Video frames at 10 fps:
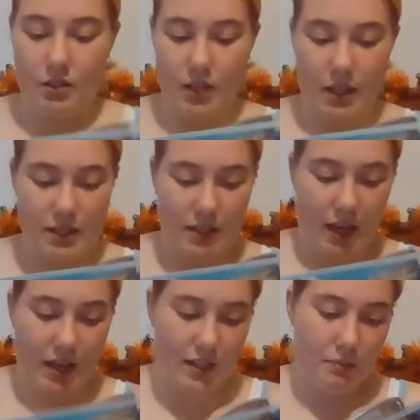They
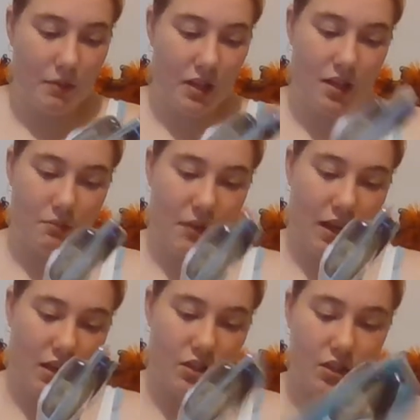say they're making
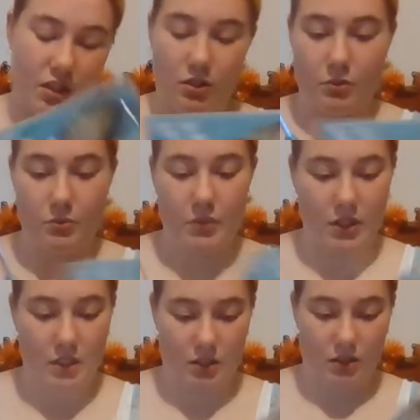packaging
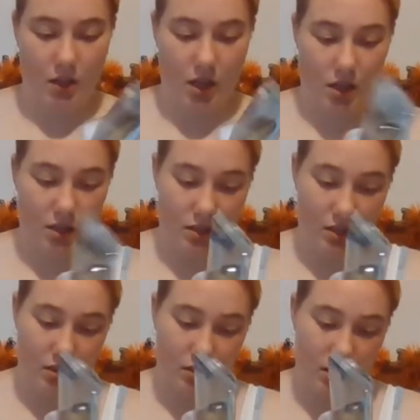opening
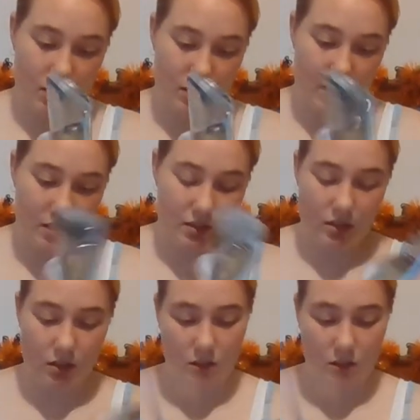easier these days,